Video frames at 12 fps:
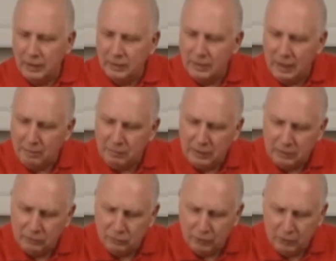That
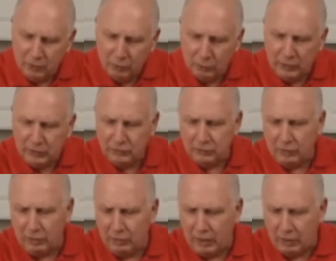means we
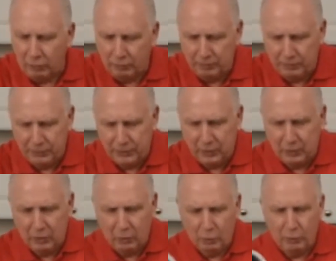start out
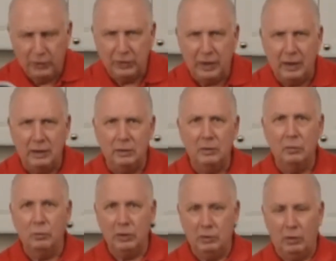with
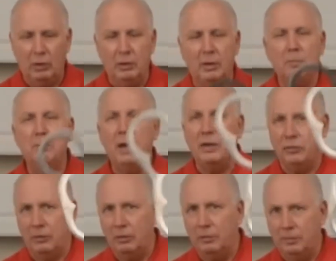we call it a
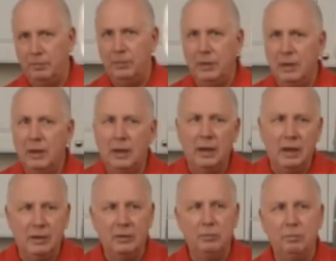bezel, and
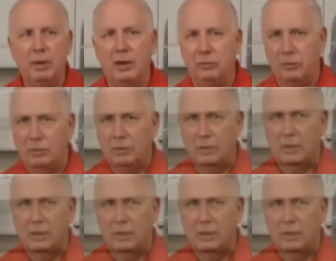this bezel